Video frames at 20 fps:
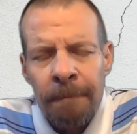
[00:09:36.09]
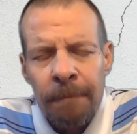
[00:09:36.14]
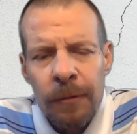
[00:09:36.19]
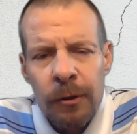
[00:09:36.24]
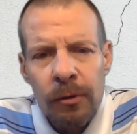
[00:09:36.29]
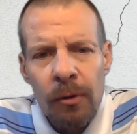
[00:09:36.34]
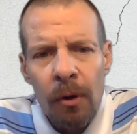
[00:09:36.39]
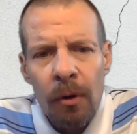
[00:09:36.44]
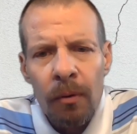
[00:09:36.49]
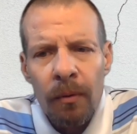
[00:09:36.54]

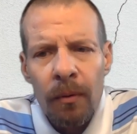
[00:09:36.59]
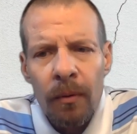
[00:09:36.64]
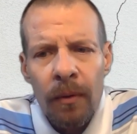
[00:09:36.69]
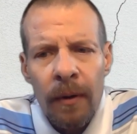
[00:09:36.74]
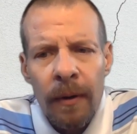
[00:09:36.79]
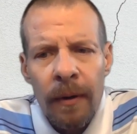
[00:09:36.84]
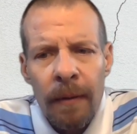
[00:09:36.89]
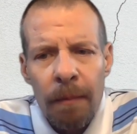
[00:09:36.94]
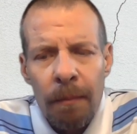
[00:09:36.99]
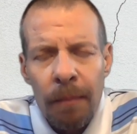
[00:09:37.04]
So,
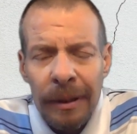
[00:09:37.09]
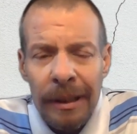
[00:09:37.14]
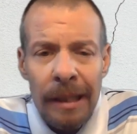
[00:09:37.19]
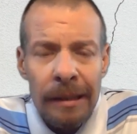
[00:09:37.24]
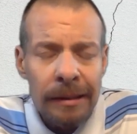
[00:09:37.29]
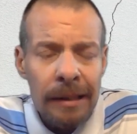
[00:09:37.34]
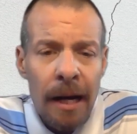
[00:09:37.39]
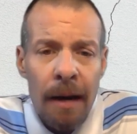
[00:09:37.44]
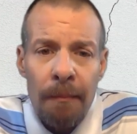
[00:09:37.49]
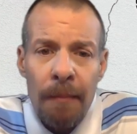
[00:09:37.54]
but
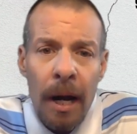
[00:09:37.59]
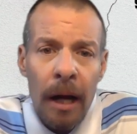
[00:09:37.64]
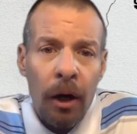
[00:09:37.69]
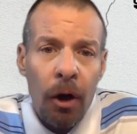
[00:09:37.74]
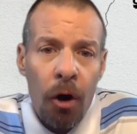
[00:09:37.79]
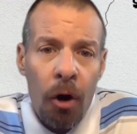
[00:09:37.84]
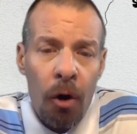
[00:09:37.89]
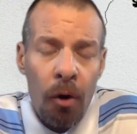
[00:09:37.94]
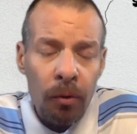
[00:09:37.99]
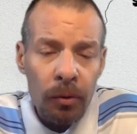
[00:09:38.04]
that's not my
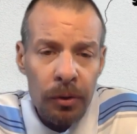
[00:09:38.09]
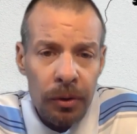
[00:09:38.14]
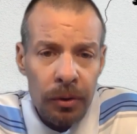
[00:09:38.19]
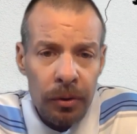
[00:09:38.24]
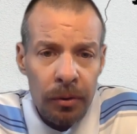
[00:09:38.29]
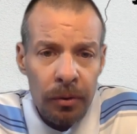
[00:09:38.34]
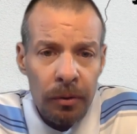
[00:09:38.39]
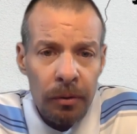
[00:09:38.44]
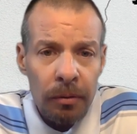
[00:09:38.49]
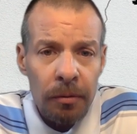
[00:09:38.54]

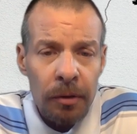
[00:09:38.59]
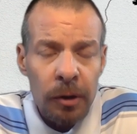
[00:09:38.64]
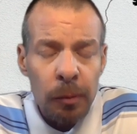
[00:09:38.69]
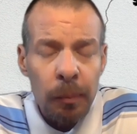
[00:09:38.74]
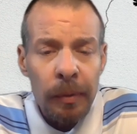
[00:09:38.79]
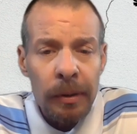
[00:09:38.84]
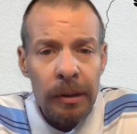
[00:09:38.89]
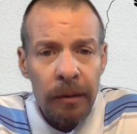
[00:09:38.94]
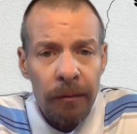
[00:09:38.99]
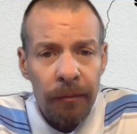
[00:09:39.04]
culture
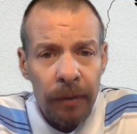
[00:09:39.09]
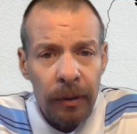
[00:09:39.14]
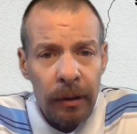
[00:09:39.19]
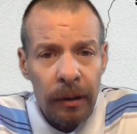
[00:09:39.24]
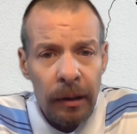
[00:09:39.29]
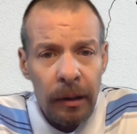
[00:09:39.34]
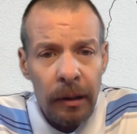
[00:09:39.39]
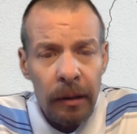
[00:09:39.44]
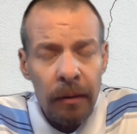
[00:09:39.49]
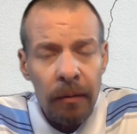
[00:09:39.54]

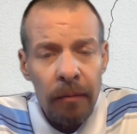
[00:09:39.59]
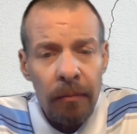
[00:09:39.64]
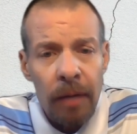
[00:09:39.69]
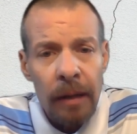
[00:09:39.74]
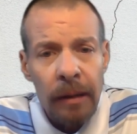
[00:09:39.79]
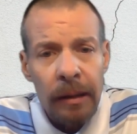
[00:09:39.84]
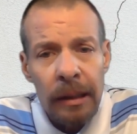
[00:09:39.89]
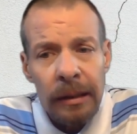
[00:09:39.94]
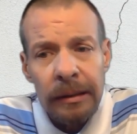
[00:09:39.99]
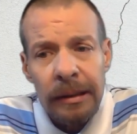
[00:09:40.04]
specifically,
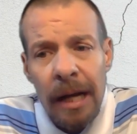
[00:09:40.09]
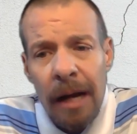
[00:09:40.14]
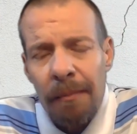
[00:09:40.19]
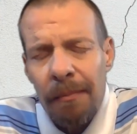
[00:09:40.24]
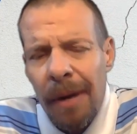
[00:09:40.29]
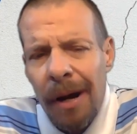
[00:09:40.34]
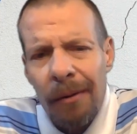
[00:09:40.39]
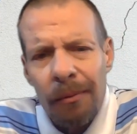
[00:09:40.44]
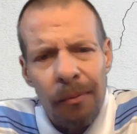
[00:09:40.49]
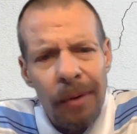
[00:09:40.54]
right? That's not
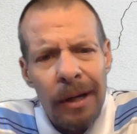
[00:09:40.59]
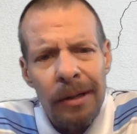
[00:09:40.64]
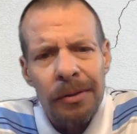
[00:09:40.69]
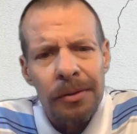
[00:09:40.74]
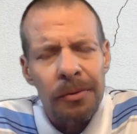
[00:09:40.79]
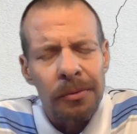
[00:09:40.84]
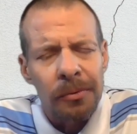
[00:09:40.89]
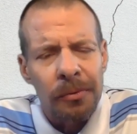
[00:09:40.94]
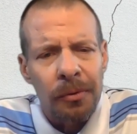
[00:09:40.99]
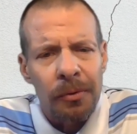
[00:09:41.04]
my
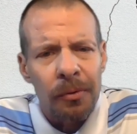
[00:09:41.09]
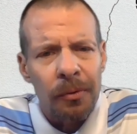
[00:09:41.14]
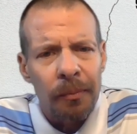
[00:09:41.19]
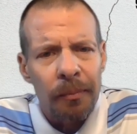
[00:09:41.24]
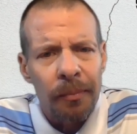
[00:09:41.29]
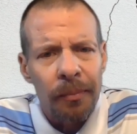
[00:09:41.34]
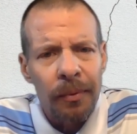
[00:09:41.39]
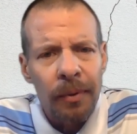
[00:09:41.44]
racial group.